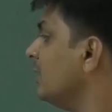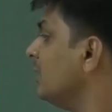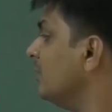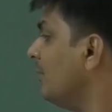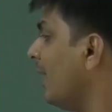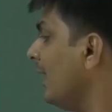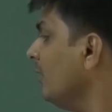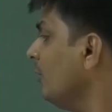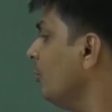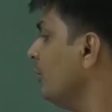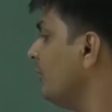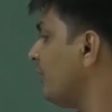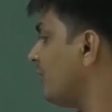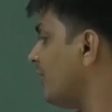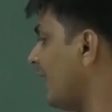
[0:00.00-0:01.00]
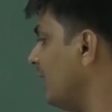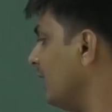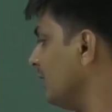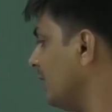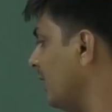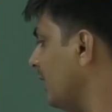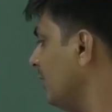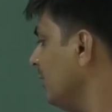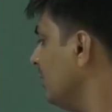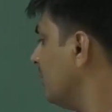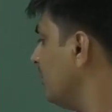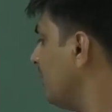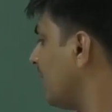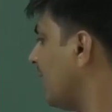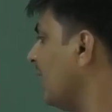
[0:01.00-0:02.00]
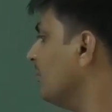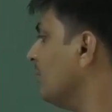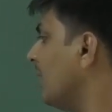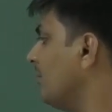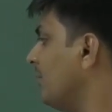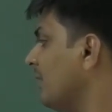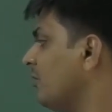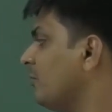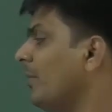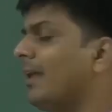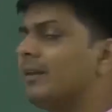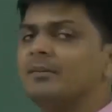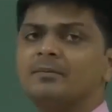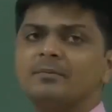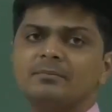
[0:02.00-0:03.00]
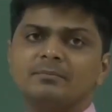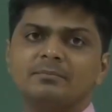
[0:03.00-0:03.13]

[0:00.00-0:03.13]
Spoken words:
The man who is standing there became my best man.